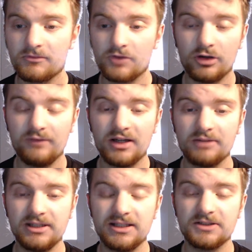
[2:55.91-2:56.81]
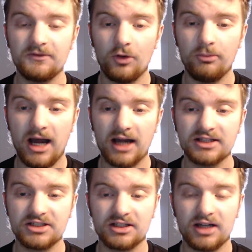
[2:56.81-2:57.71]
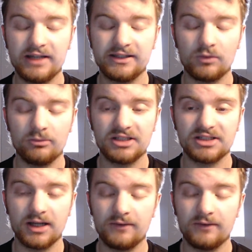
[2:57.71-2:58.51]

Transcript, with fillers: Donny van de Beek is the full package and a guy I think we're missing.